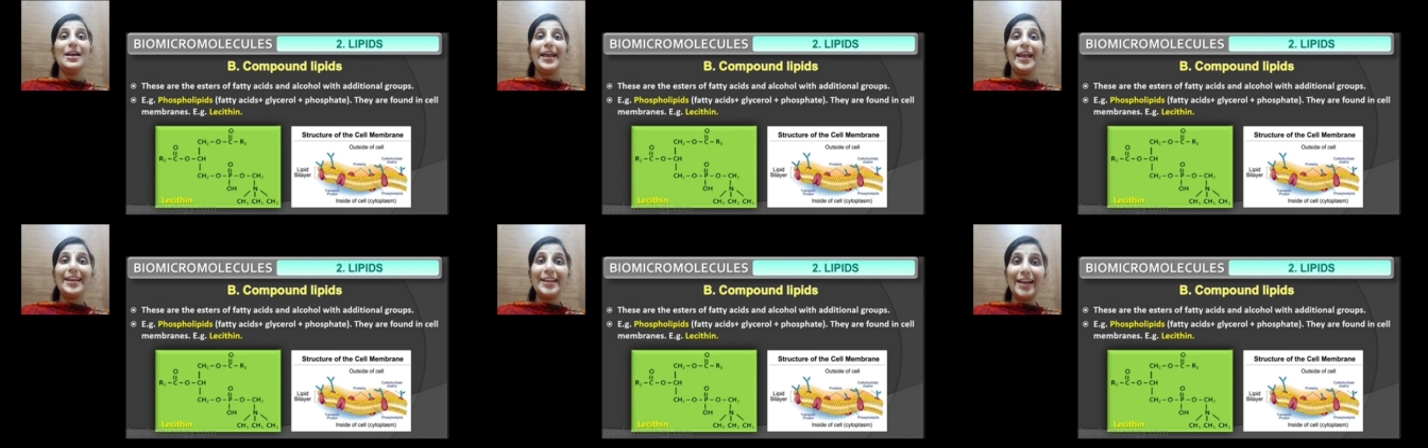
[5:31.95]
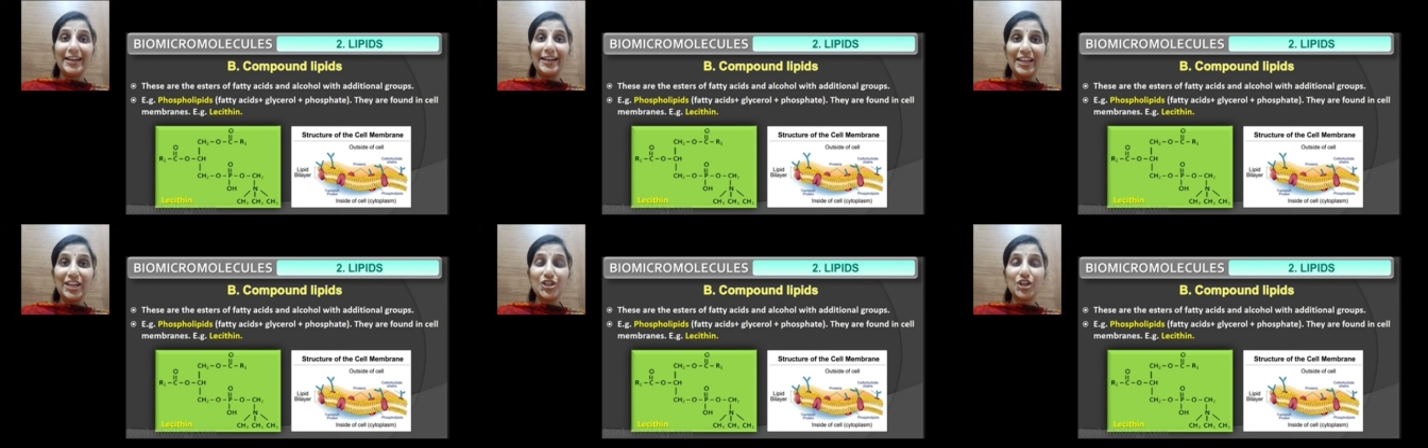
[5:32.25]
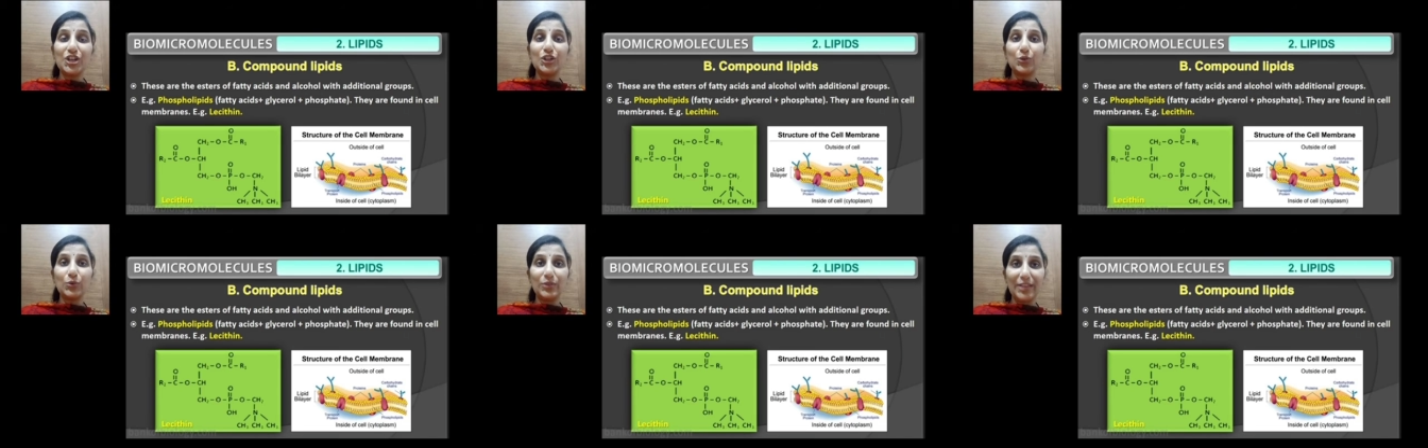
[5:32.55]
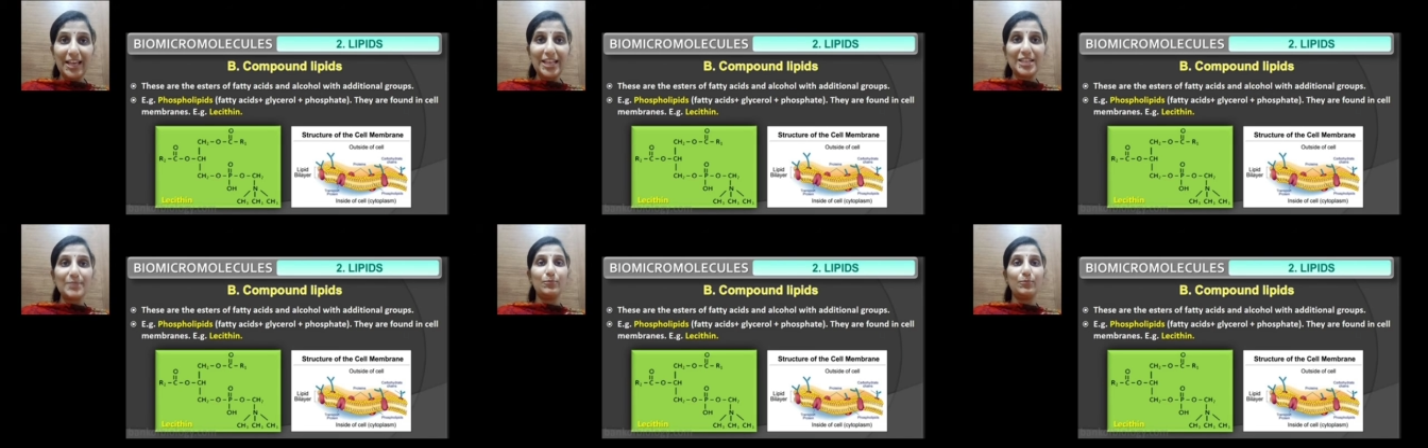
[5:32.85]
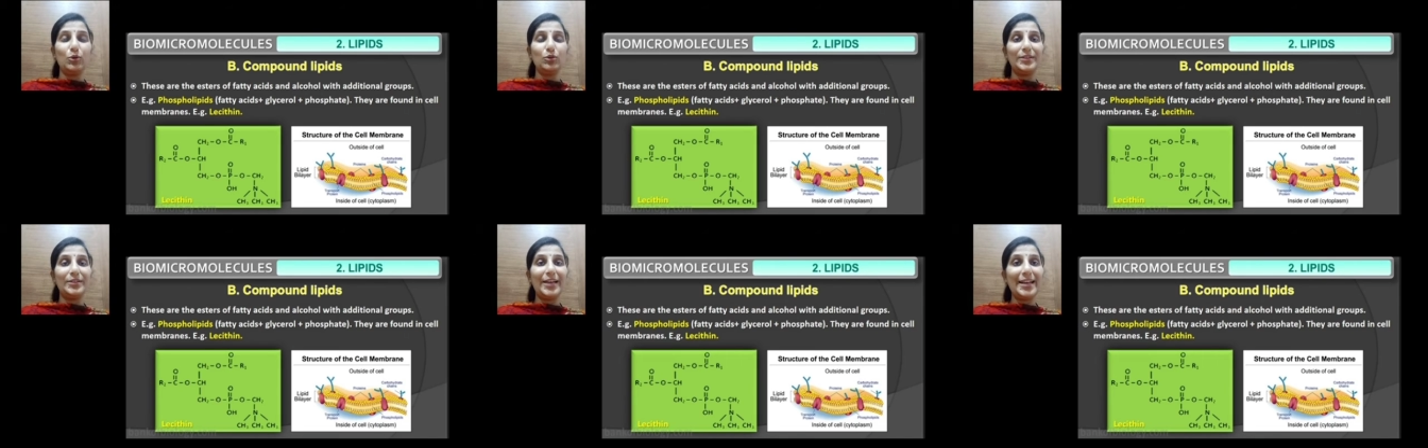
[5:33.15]
In addition to these
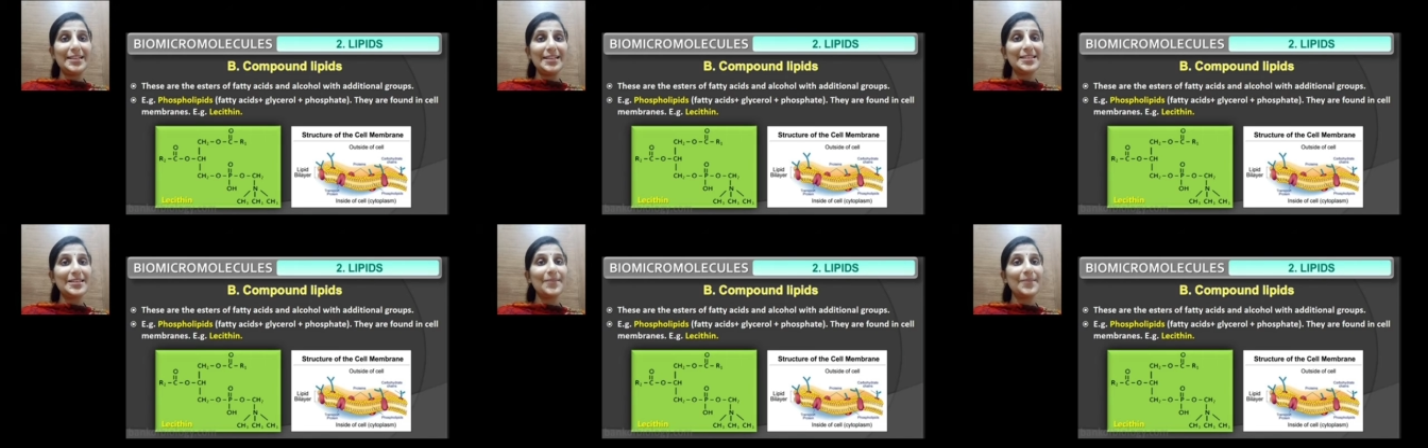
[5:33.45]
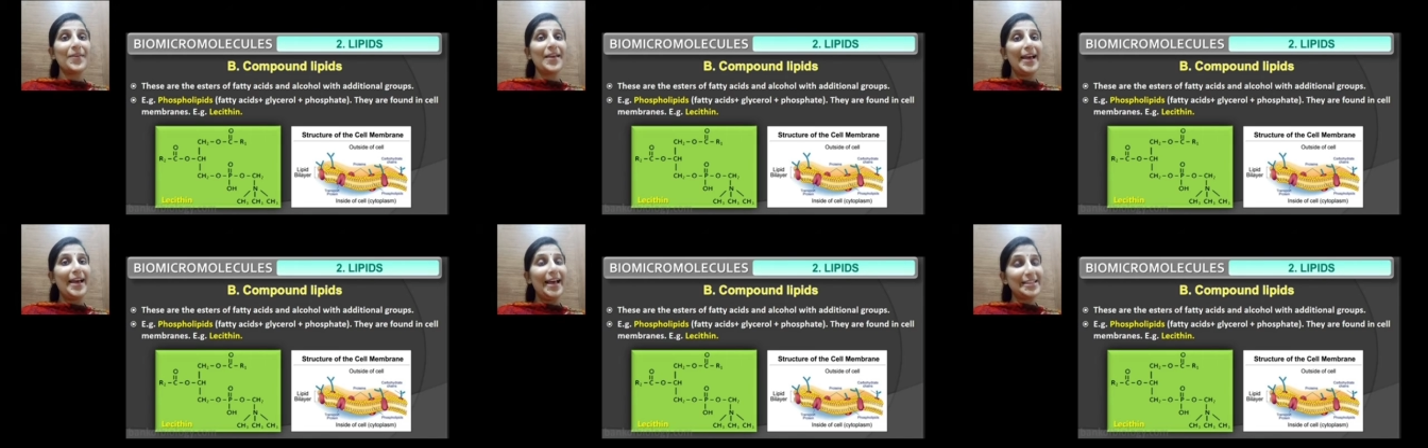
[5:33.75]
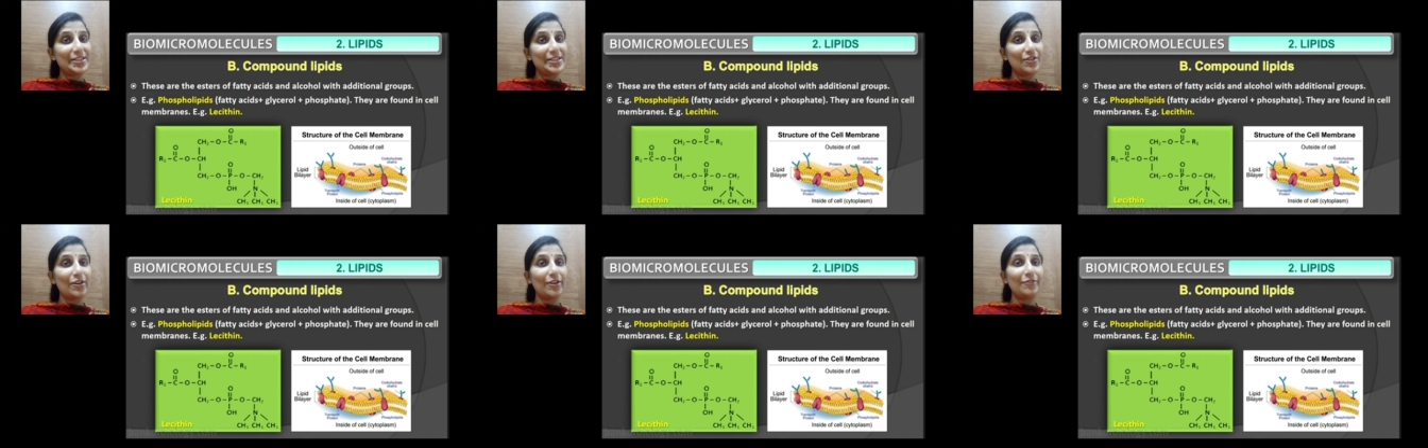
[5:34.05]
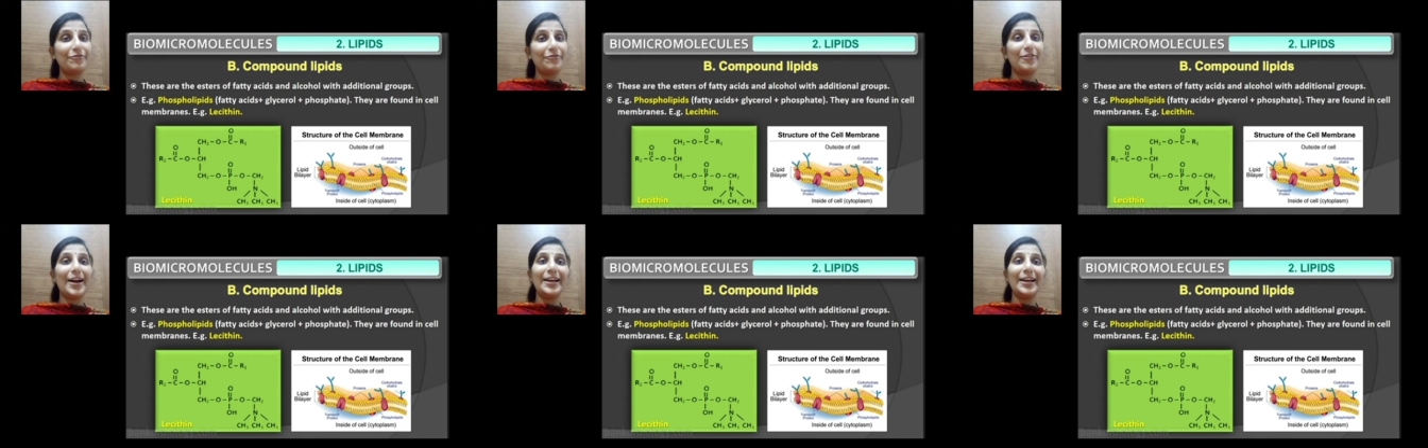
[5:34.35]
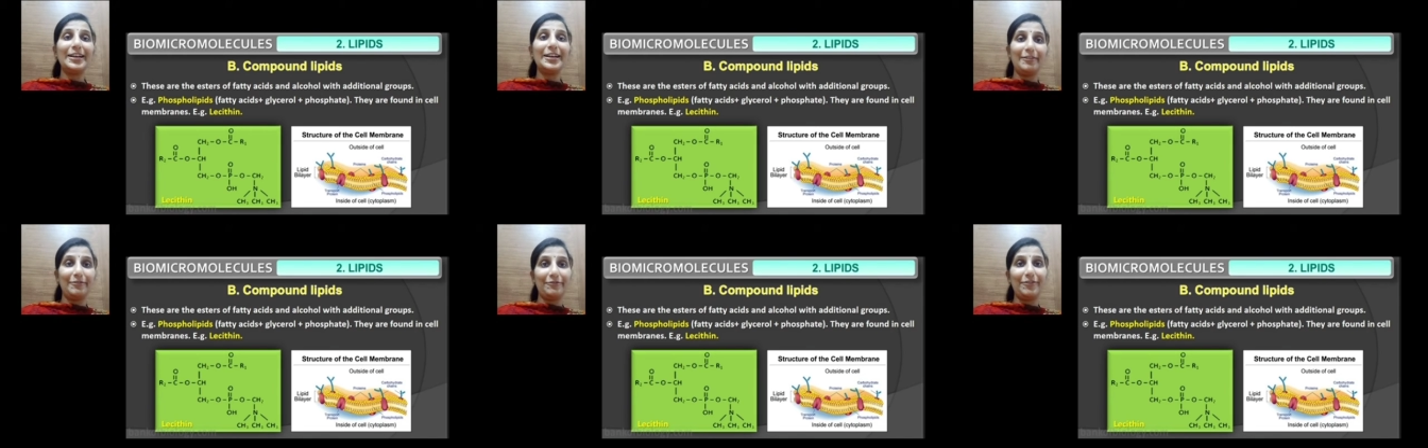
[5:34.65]
both, that is
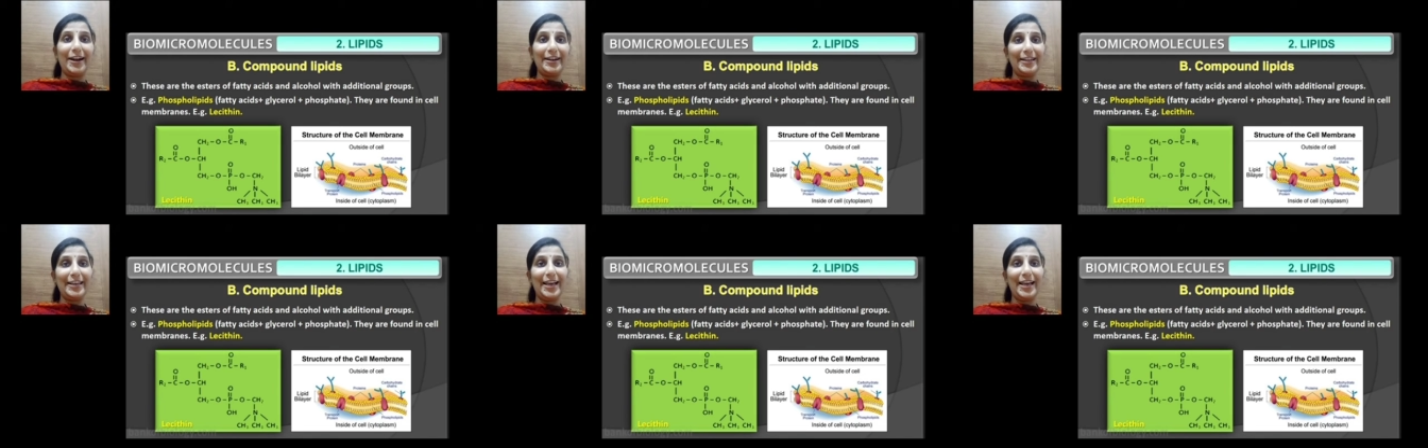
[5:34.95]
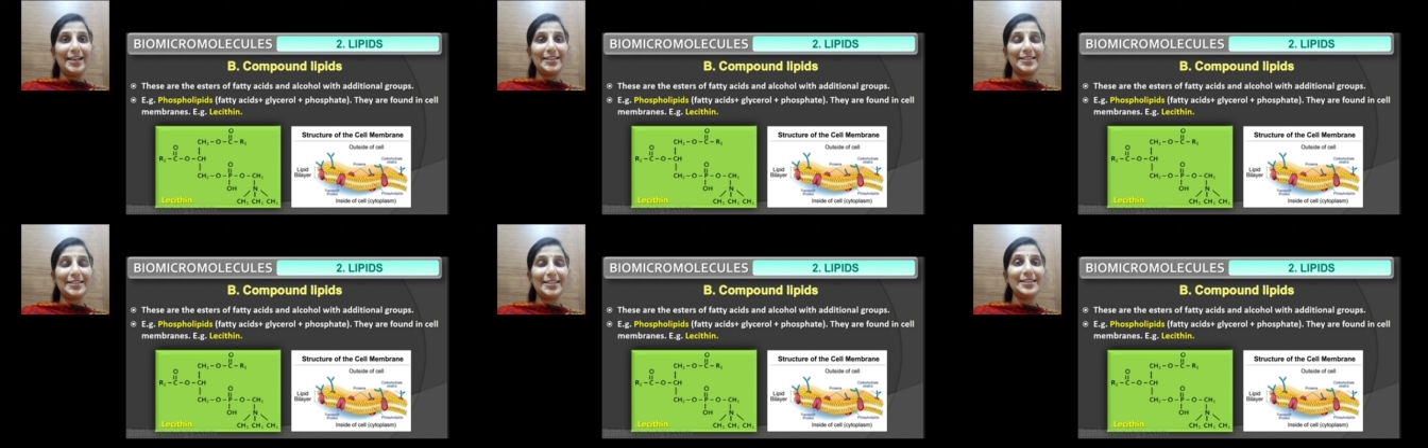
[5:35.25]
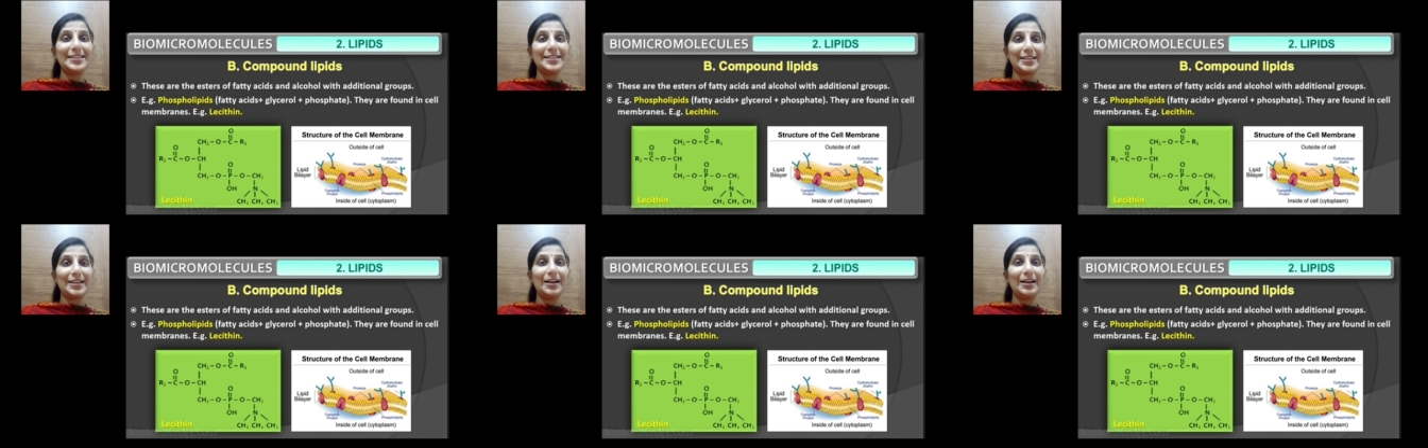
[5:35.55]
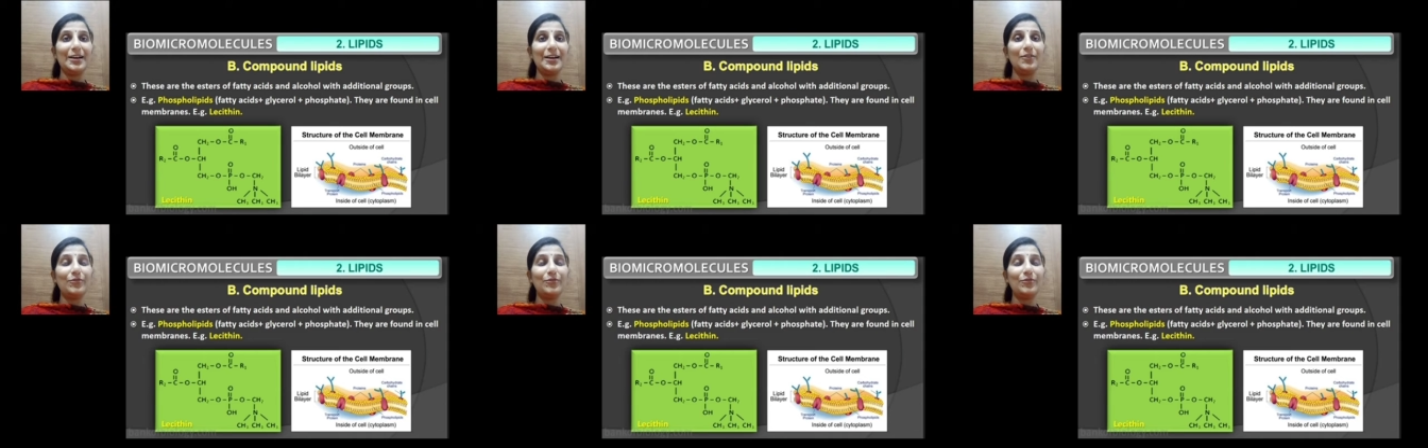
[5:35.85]
esterified fatty acids